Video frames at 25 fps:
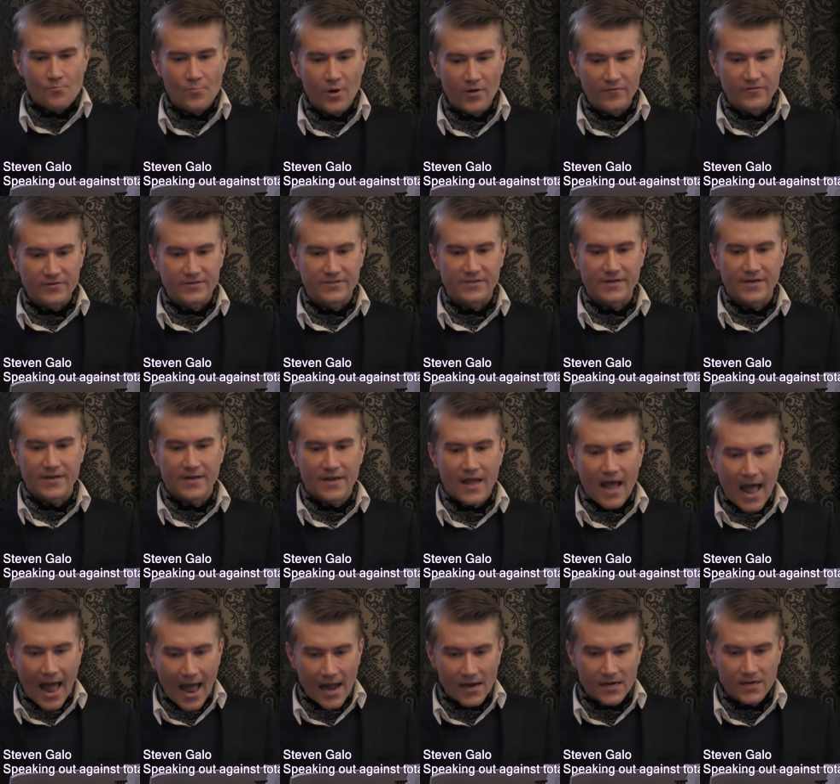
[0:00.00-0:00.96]

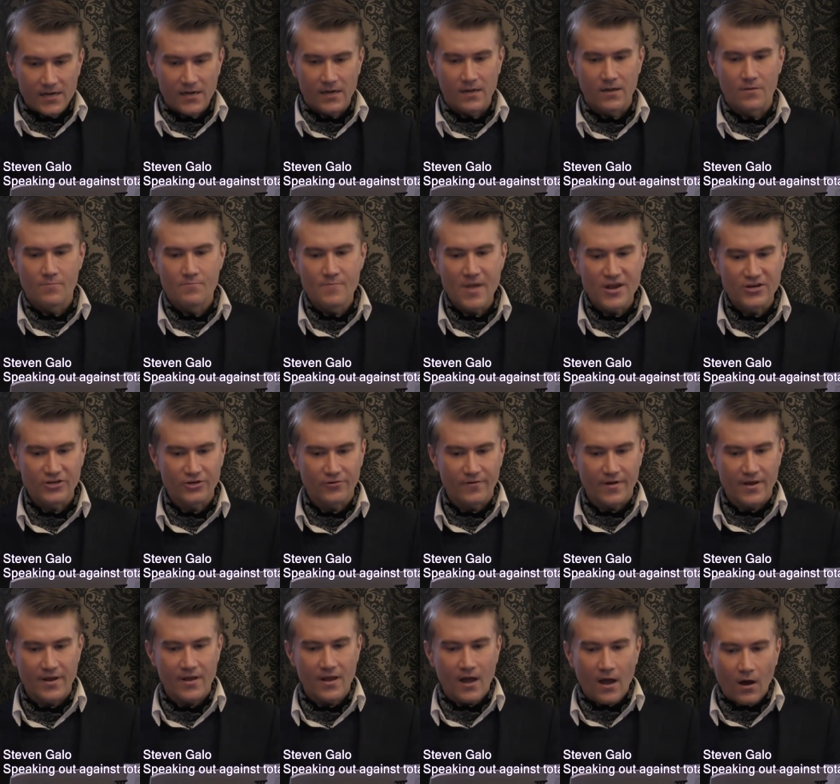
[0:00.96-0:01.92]
Poverty, hunger,
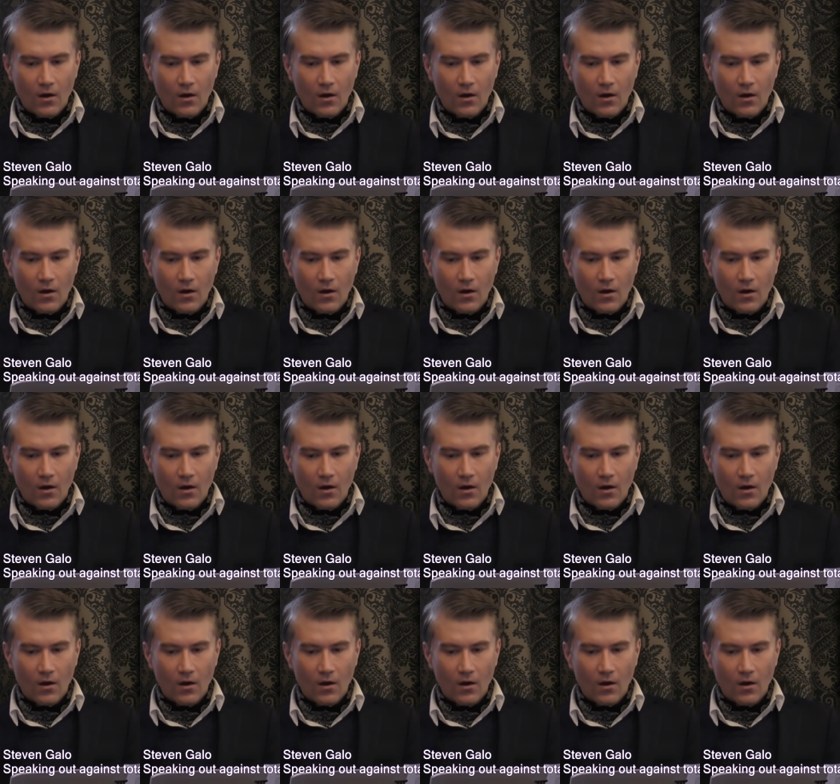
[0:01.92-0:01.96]
misery